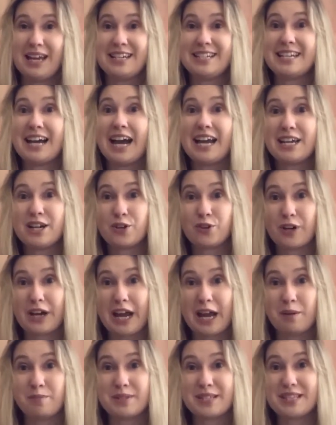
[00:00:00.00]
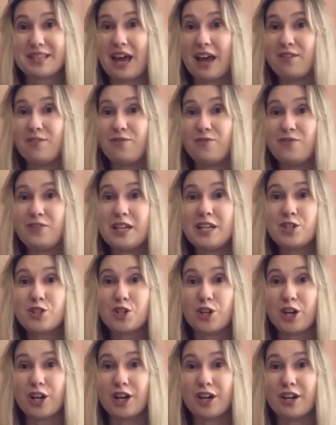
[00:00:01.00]
diagrams that
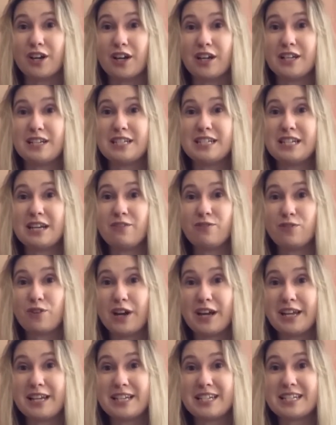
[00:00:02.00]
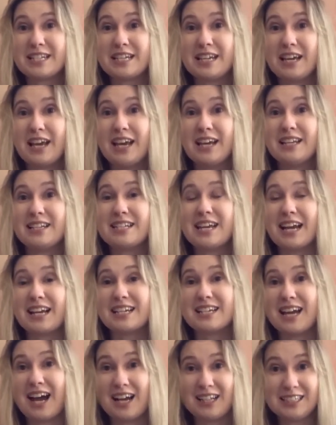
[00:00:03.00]
feature different
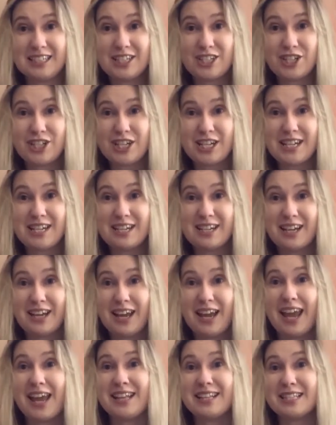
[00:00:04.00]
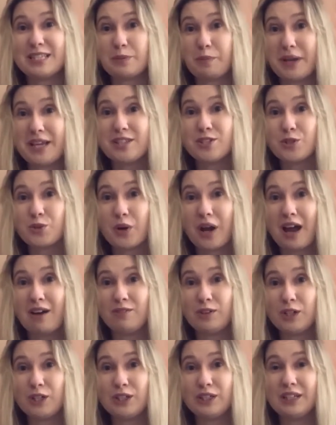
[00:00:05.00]
technology in space
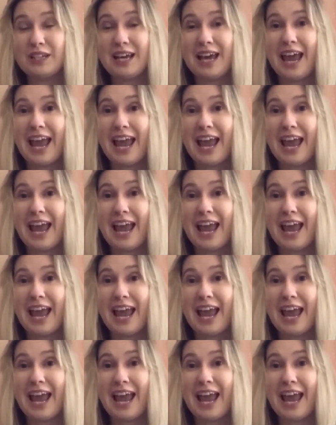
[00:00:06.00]
travel,